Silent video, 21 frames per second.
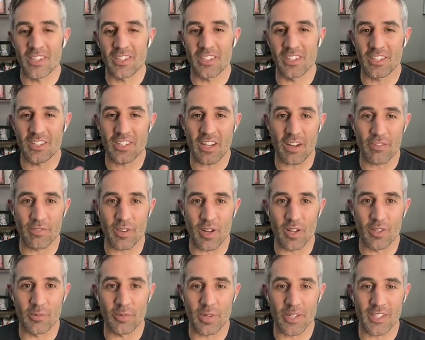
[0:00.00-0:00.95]
Click that
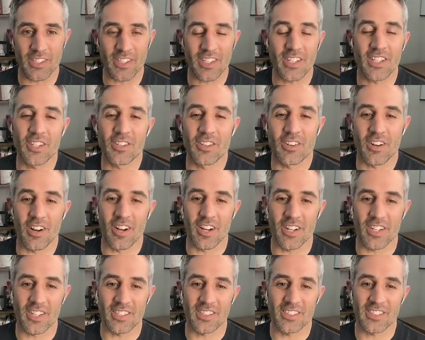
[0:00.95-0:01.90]
follow button here
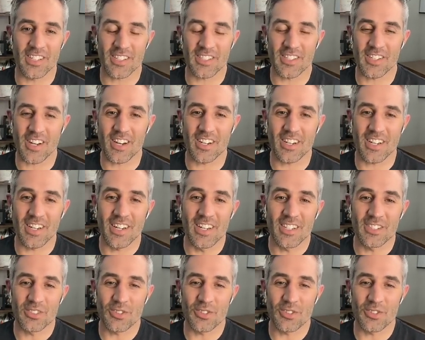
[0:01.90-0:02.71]
on TikTok